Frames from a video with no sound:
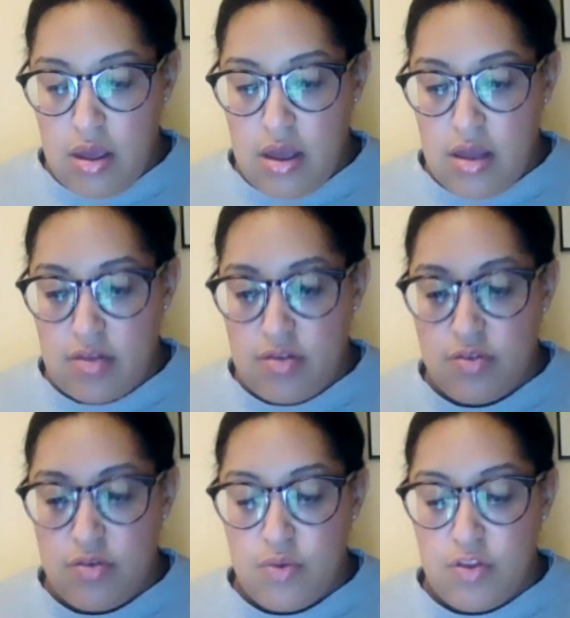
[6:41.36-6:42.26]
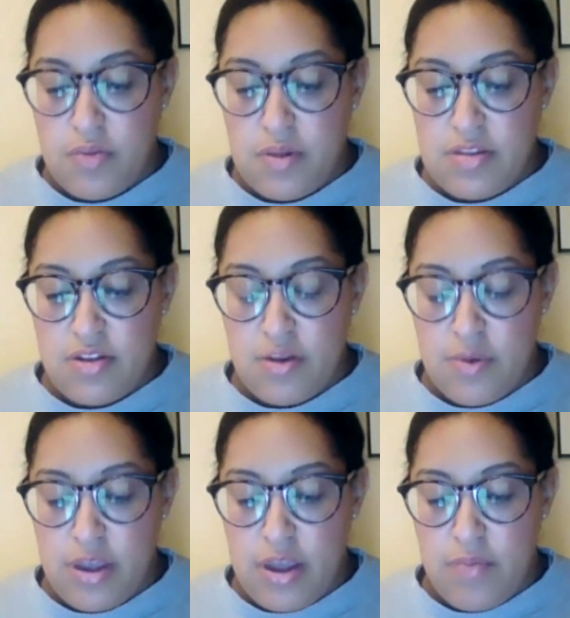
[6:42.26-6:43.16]
And what Spencer
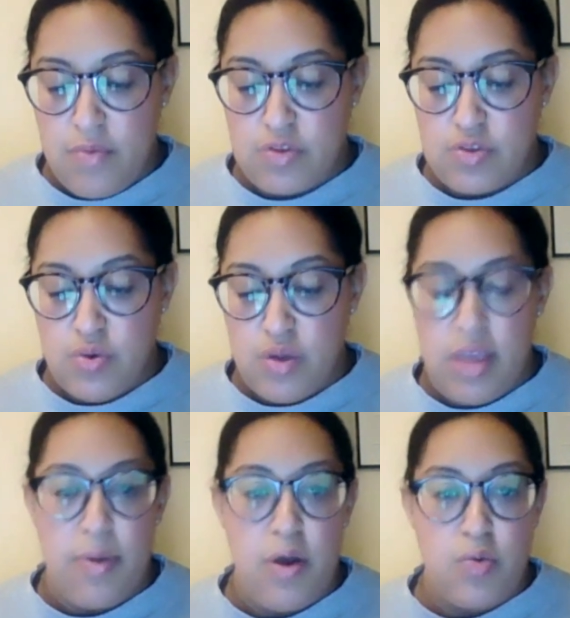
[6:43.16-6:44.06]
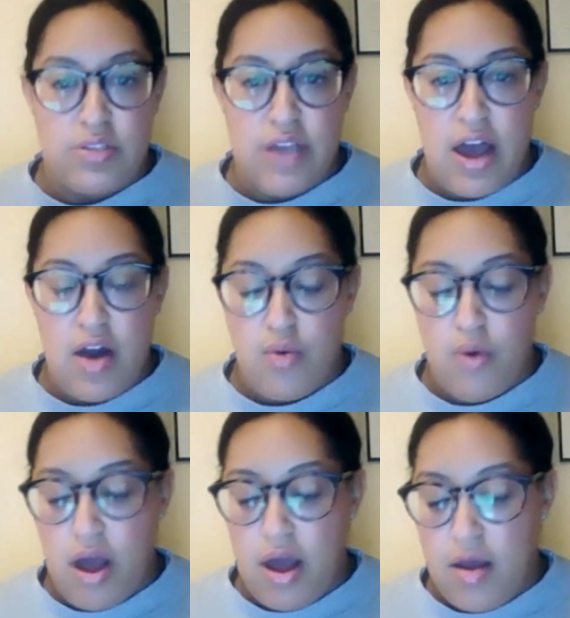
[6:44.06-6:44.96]
W. Kimball was talking about was
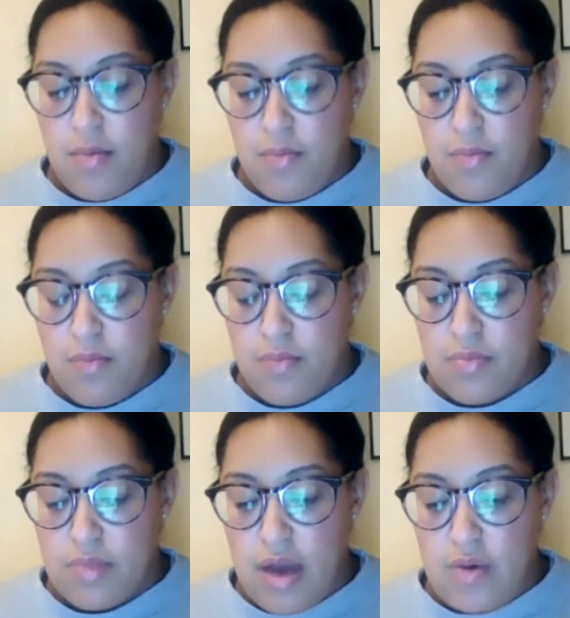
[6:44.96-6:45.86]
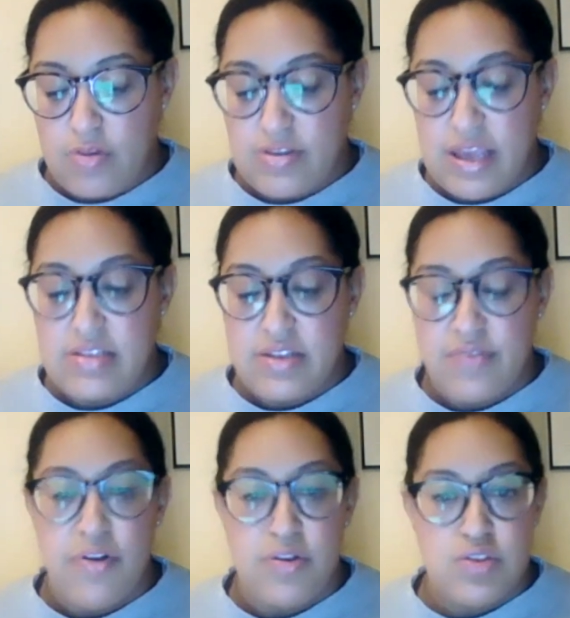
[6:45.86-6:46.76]
how um, how Satan
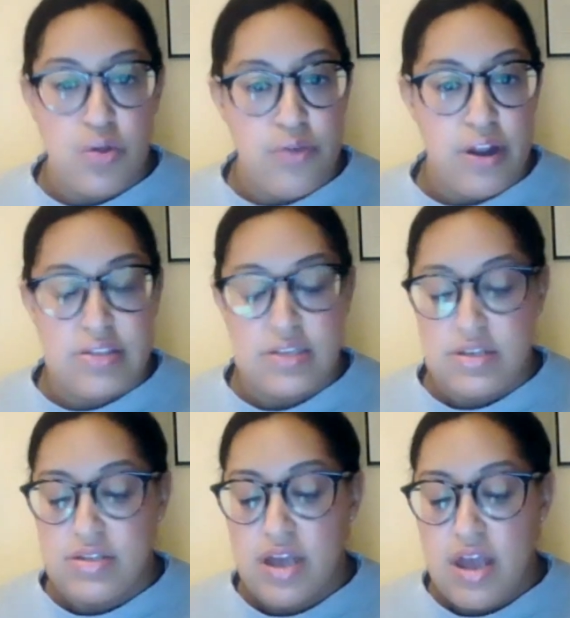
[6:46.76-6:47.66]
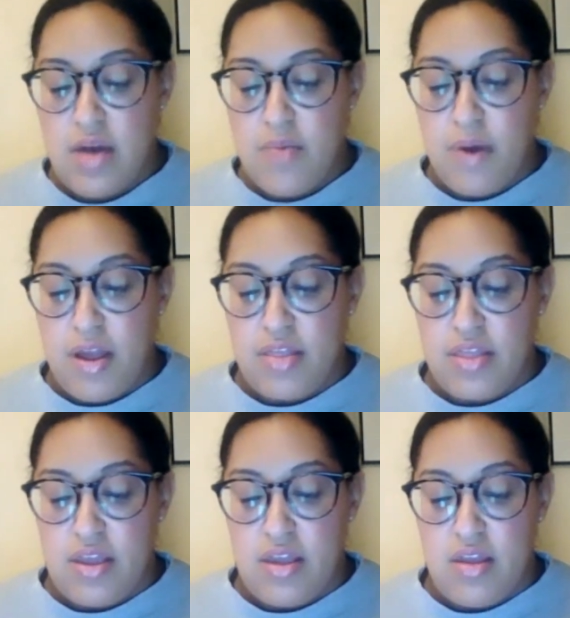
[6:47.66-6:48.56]
felt so threatened by
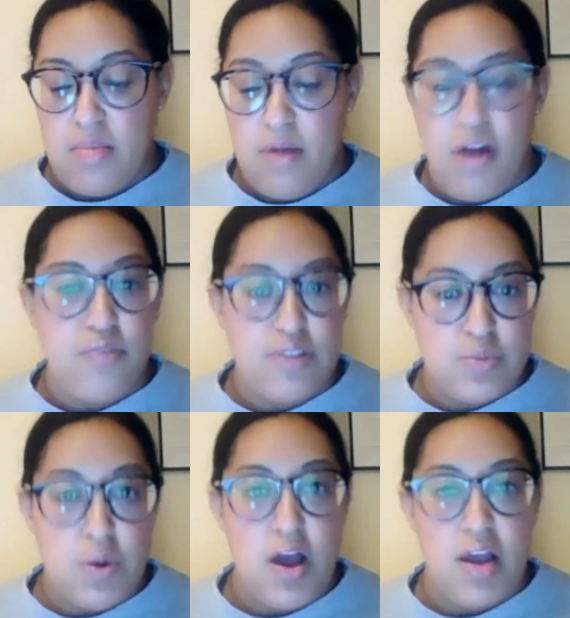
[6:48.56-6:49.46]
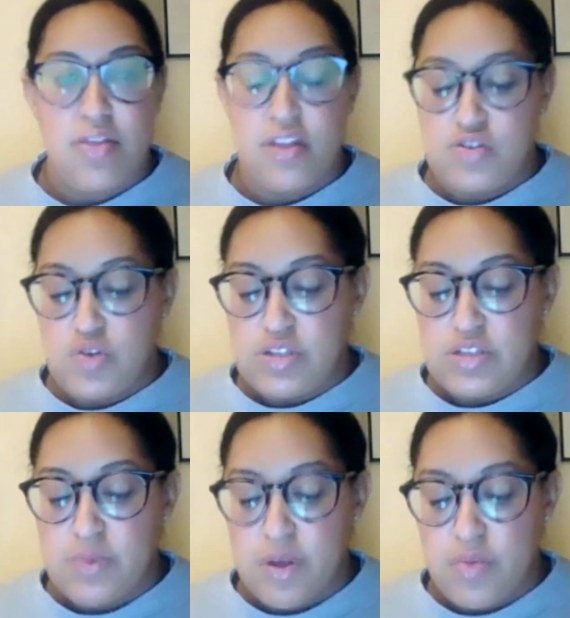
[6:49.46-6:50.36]
the marvelous work that Joseph
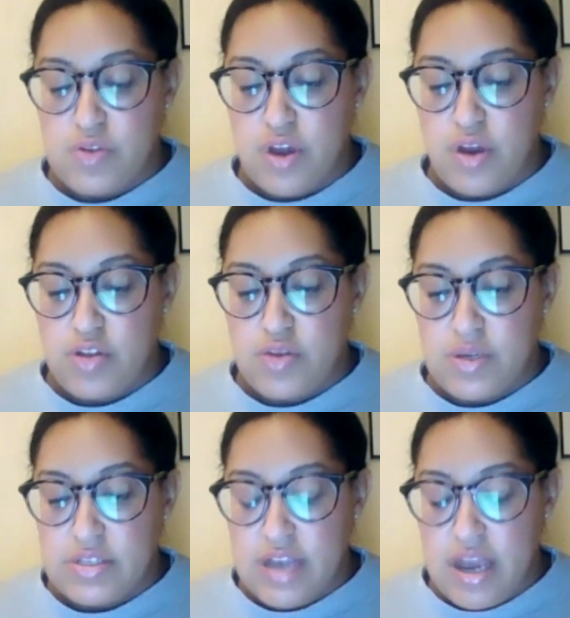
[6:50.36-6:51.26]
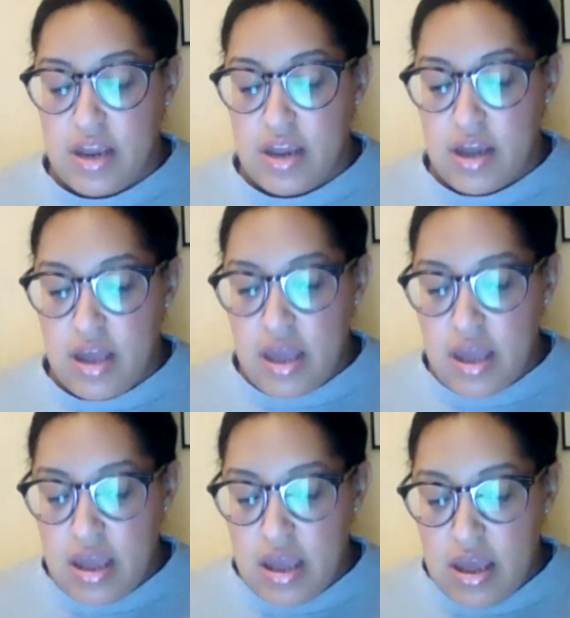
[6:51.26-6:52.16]
Smith was going to undertake.
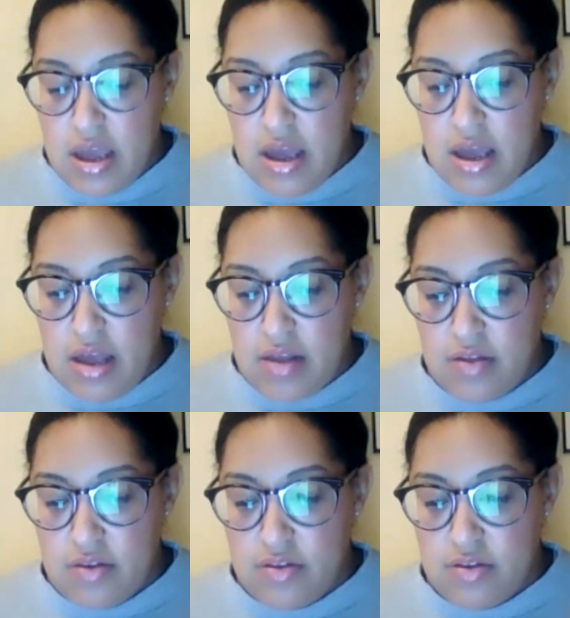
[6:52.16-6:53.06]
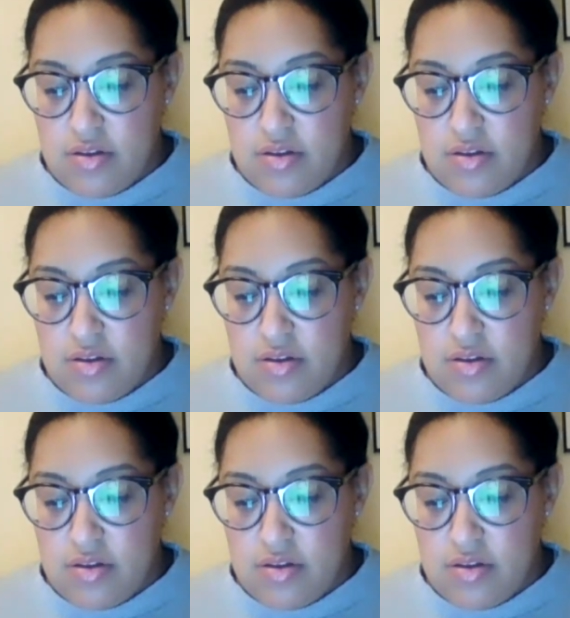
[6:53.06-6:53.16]
And